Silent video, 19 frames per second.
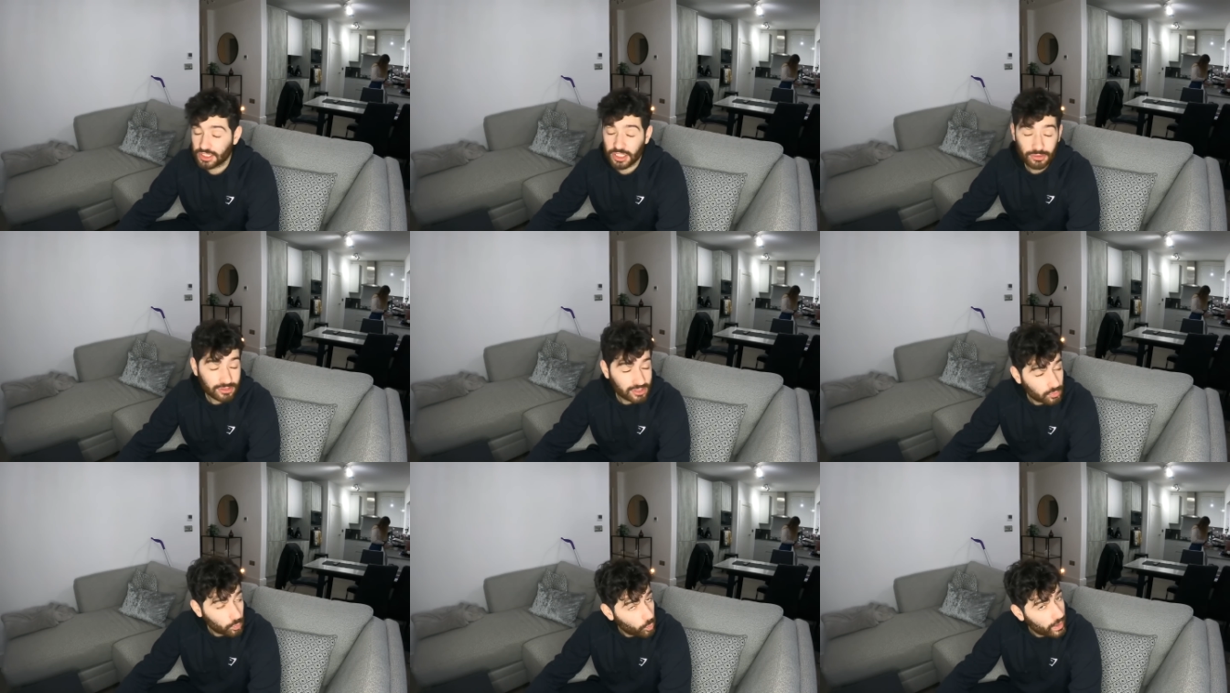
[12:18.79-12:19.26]

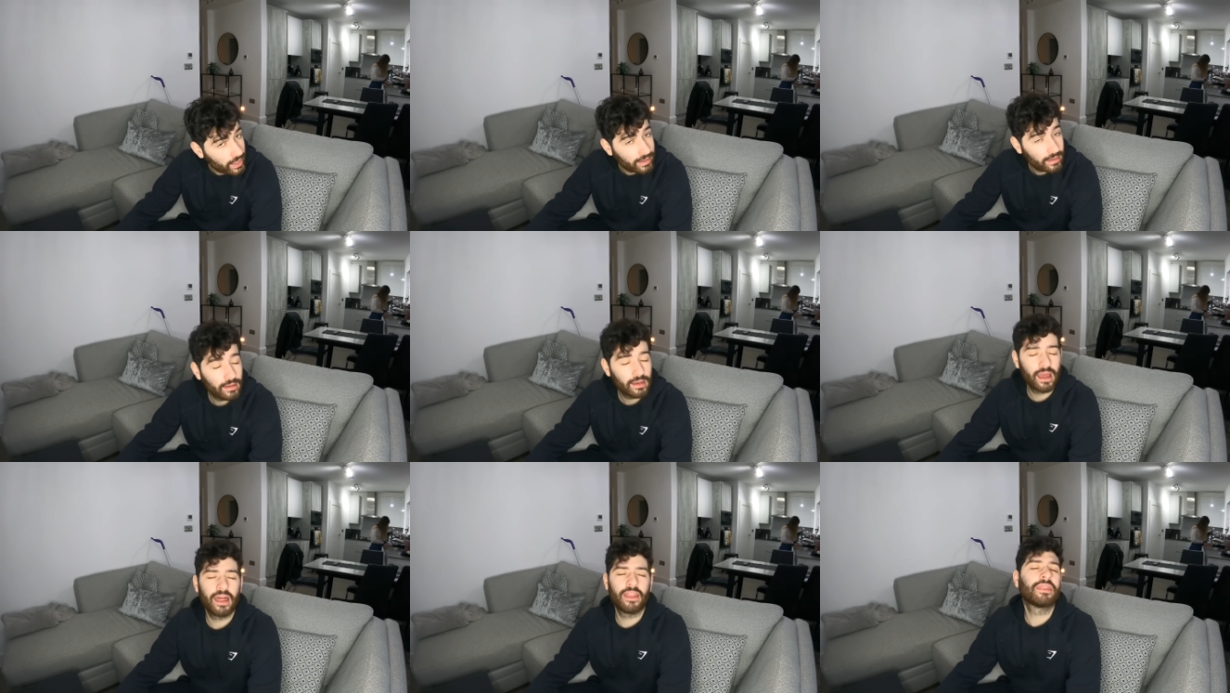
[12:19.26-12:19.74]
Chelsea
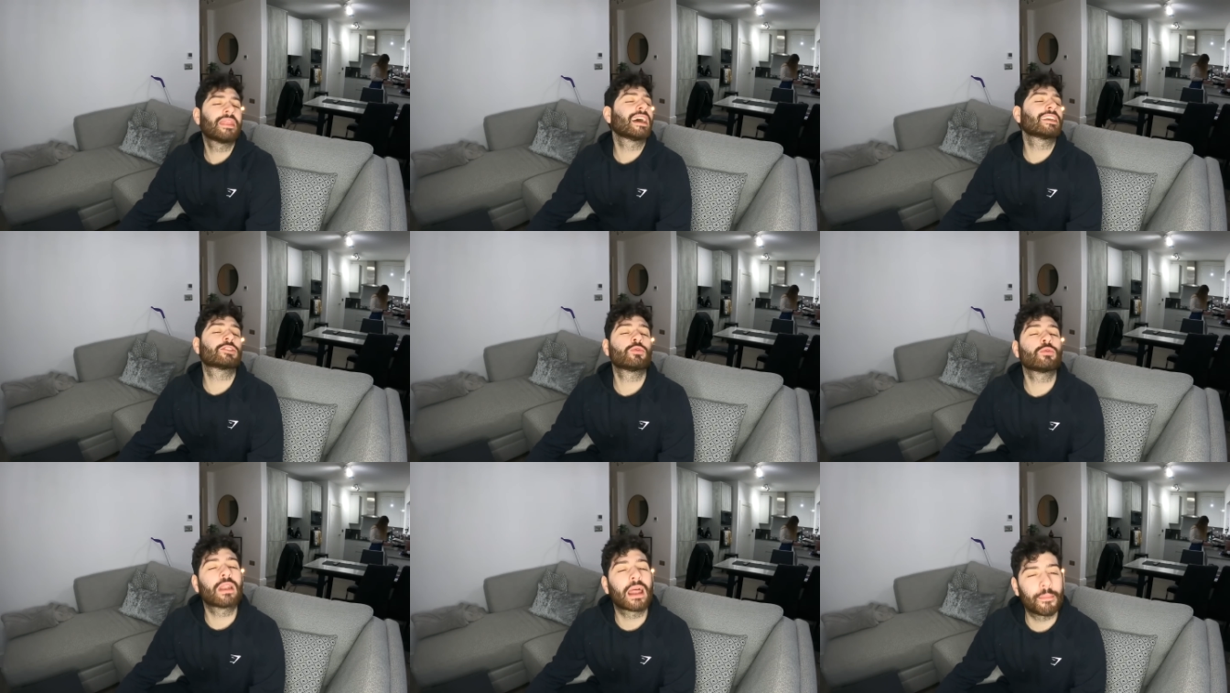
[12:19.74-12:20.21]
win, and
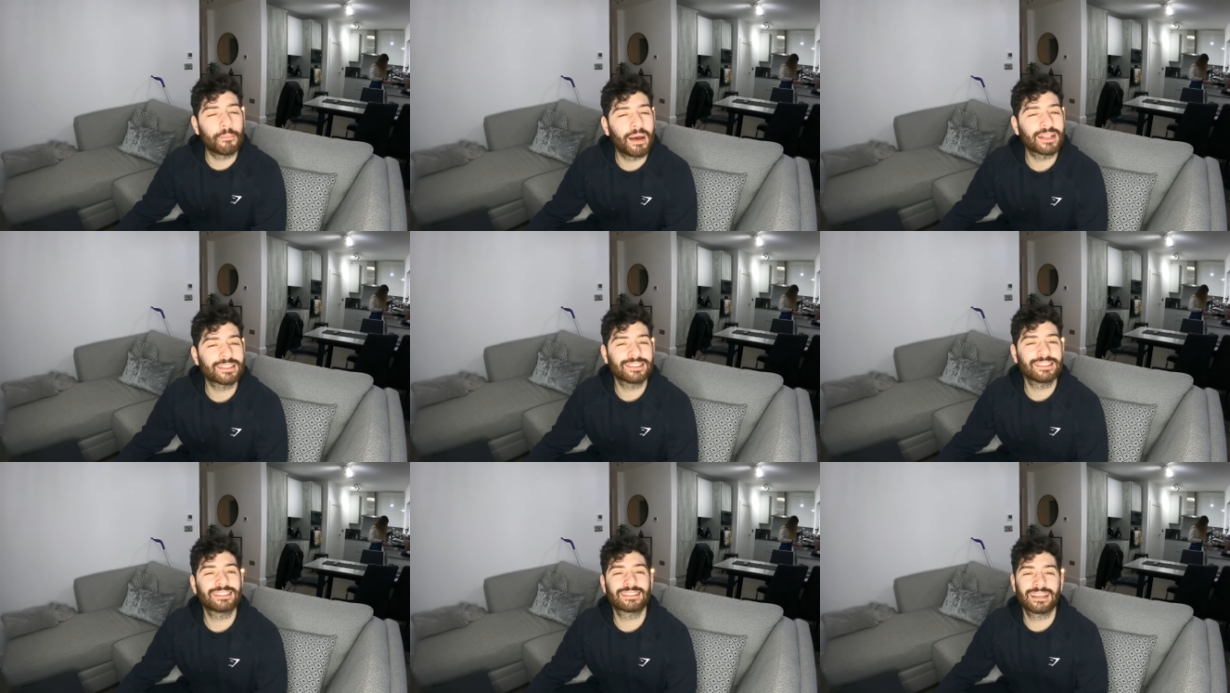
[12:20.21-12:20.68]
that's all that
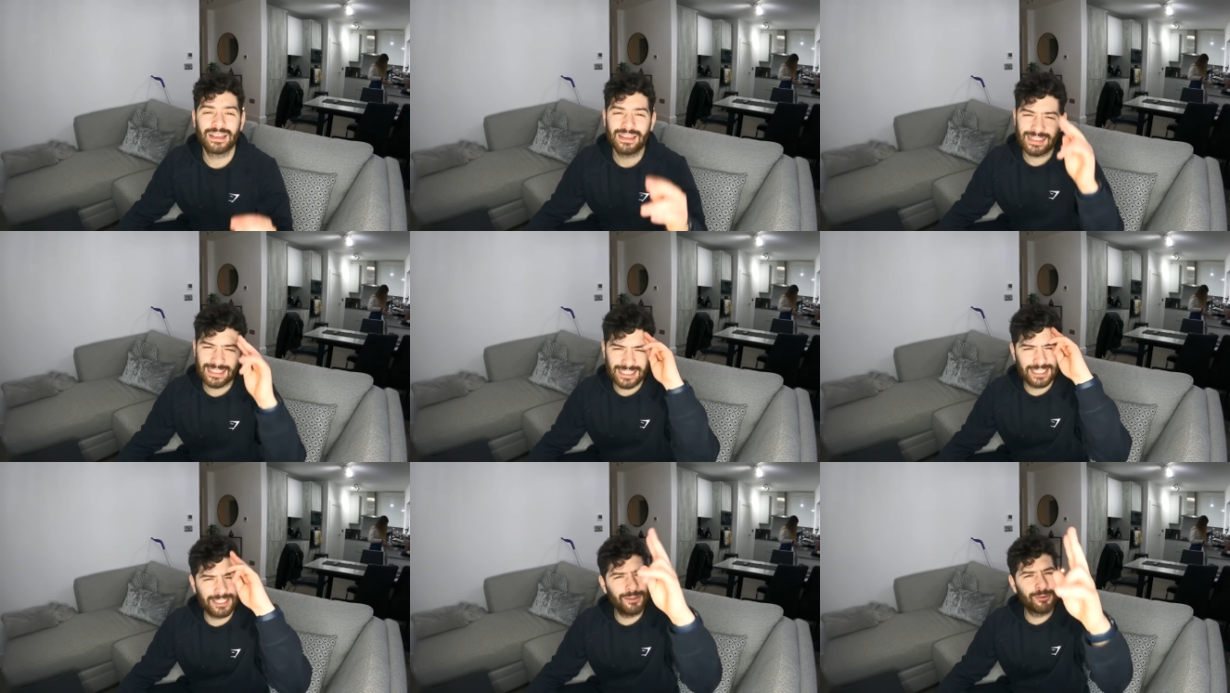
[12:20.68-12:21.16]
matters.
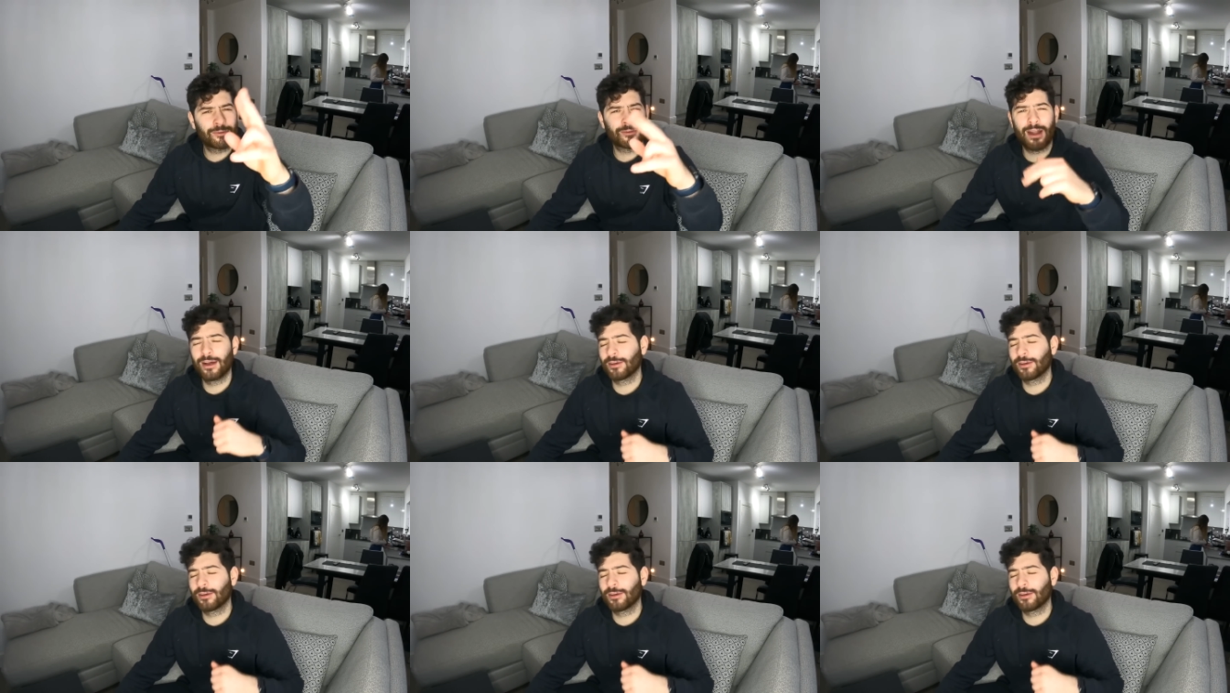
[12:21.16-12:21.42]
See you